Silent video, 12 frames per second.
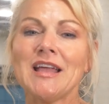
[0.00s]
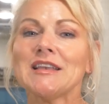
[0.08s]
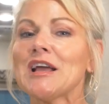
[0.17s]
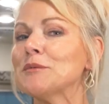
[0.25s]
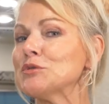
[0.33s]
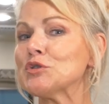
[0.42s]

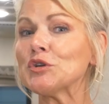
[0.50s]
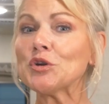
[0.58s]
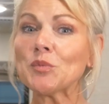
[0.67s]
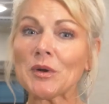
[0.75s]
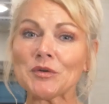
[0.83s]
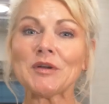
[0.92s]
Now I'm sure
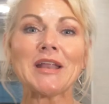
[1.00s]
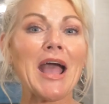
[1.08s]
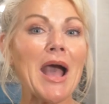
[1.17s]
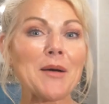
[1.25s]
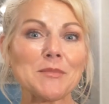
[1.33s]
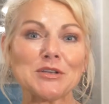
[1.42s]
you're wondering
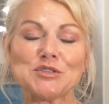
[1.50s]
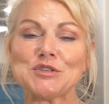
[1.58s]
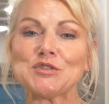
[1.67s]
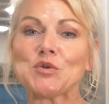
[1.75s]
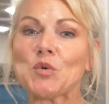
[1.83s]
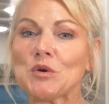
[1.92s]
how much
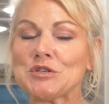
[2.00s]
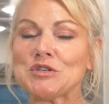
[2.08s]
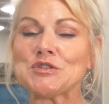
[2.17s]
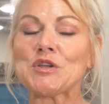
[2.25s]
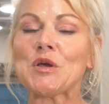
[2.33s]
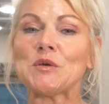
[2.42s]
this
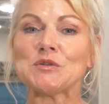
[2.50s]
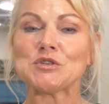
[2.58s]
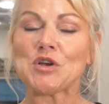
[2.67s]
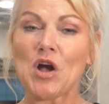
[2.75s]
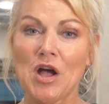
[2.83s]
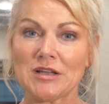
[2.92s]
gorgeous coach
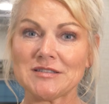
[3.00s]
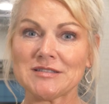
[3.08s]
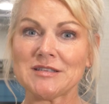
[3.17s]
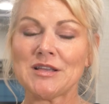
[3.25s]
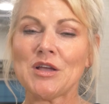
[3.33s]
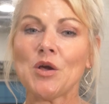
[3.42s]

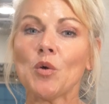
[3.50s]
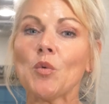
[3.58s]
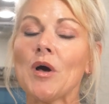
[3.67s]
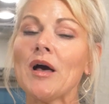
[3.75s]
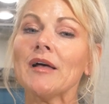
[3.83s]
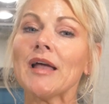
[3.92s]
costs.
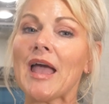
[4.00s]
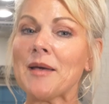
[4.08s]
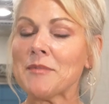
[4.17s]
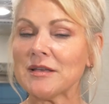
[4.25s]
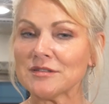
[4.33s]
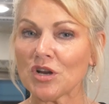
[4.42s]
Well,
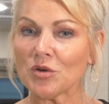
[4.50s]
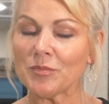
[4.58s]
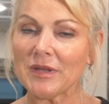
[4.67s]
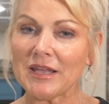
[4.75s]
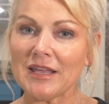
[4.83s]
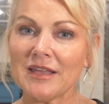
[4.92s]

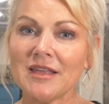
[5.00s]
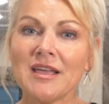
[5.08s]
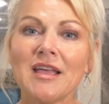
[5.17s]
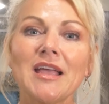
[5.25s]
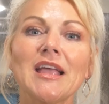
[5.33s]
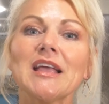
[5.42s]
MSRP
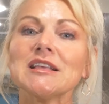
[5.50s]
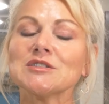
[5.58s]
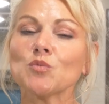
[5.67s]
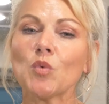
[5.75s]
is